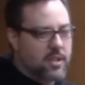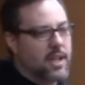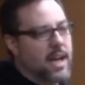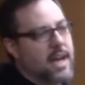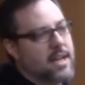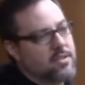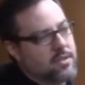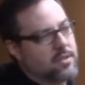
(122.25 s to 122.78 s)

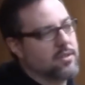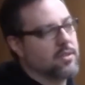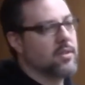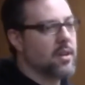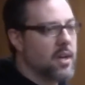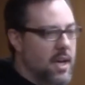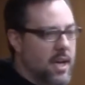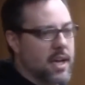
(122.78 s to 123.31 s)

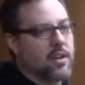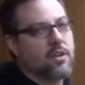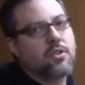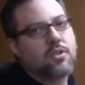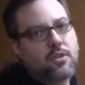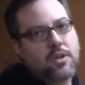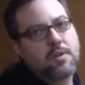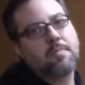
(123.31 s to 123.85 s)
classical, and
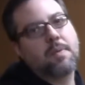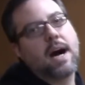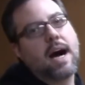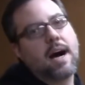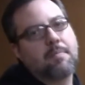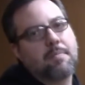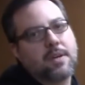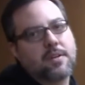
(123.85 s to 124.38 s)
good
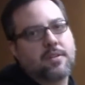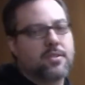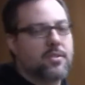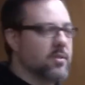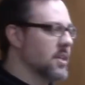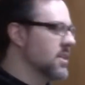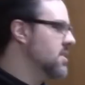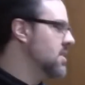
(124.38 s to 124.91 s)
pop,
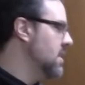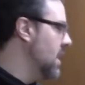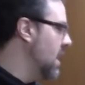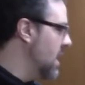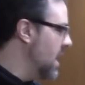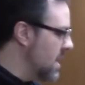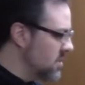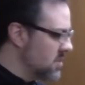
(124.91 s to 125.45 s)
including
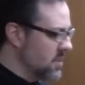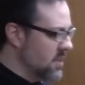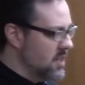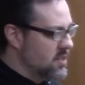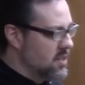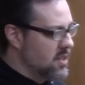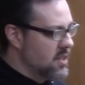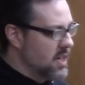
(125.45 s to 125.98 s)
TAS
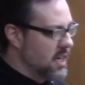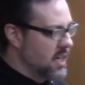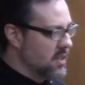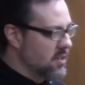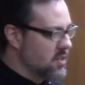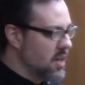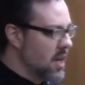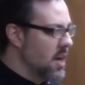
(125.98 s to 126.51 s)
list
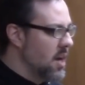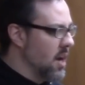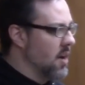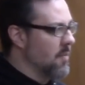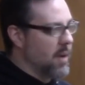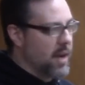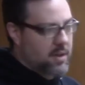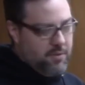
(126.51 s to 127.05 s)
things,
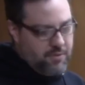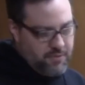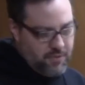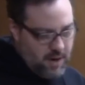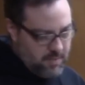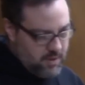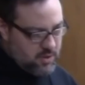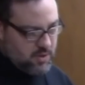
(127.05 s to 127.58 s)
Michael
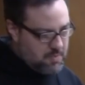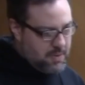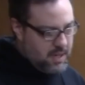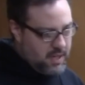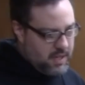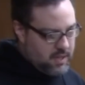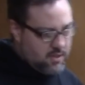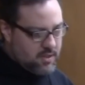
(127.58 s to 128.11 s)
Fremer's
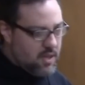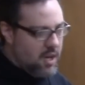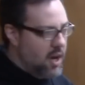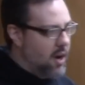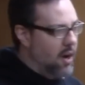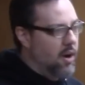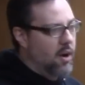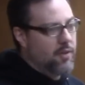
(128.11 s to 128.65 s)
picks,
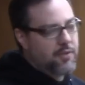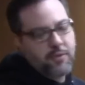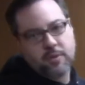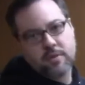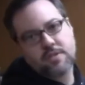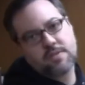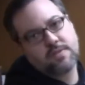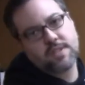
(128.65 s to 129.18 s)
all
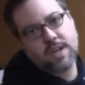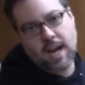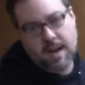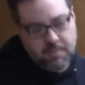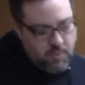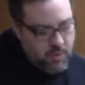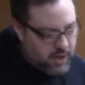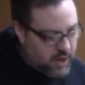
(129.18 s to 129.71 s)
sorts of top
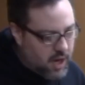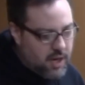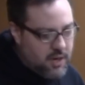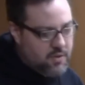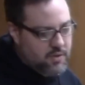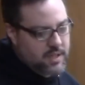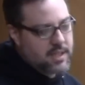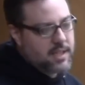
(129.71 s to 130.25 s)

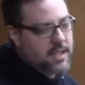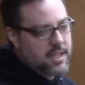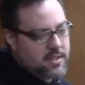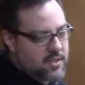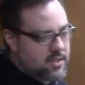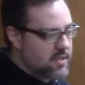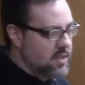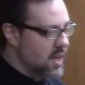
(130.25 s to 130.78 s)
100
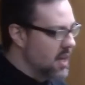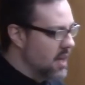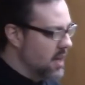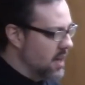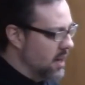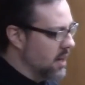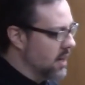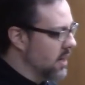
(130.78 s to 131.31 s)
lists.
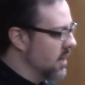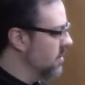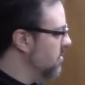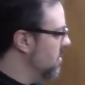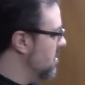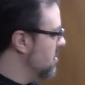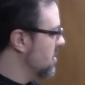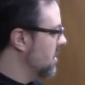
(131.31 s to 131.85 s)

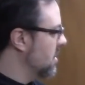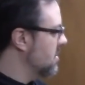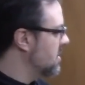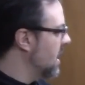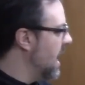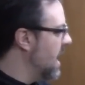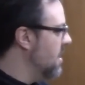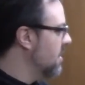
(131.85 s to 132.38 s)
There's an
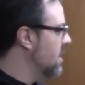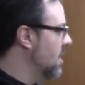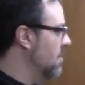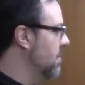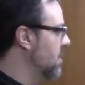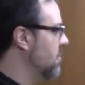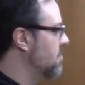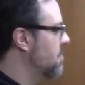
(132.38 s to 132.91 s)
entire
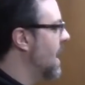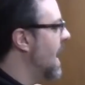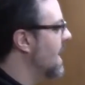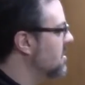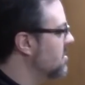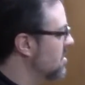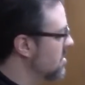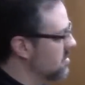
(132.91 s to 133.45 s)
couple of
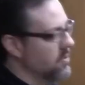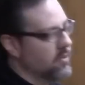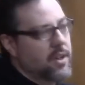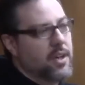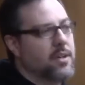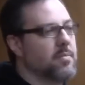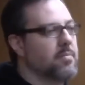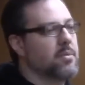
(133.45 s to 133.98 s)
boxes of
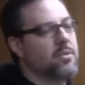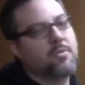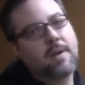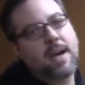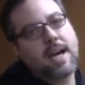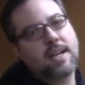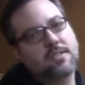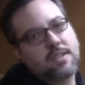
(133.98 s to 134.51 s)
London
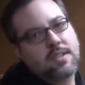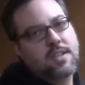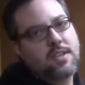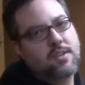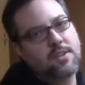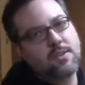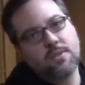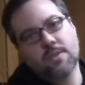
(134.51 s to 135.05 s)
Bluebacks in
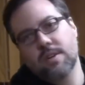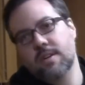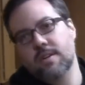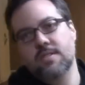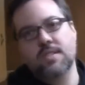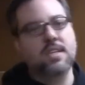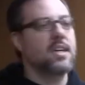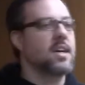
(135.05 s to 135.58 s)
here in
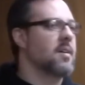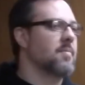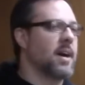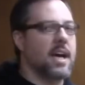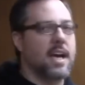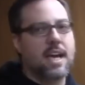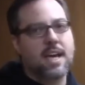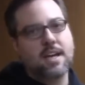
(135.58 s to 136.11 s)
orders,
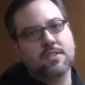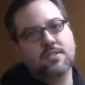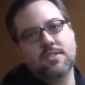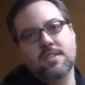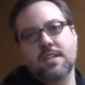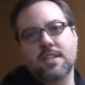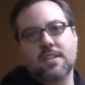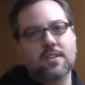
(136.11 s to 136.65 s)
EMI
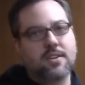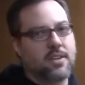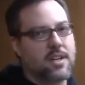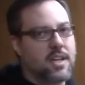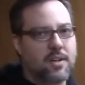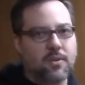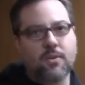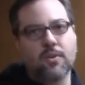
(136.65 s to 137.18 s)
ASD that are
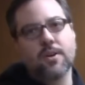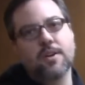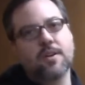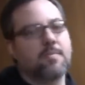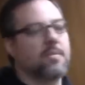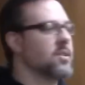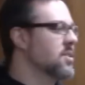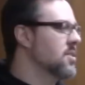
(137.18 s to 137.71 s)
in order,
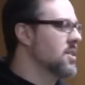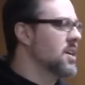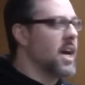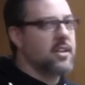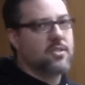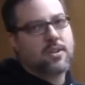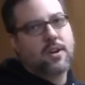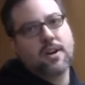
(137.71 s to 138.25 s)
Mercury
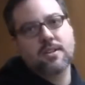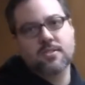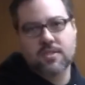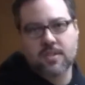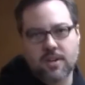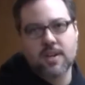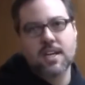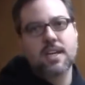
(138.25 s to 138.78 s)
SRs
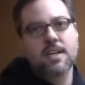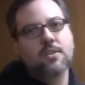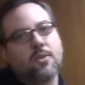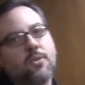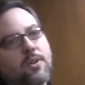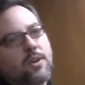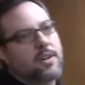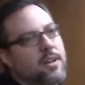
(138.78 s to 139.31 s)
that are in
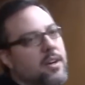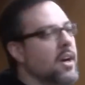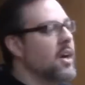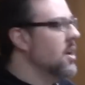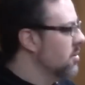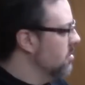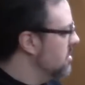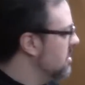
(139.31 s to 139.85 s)
order. We're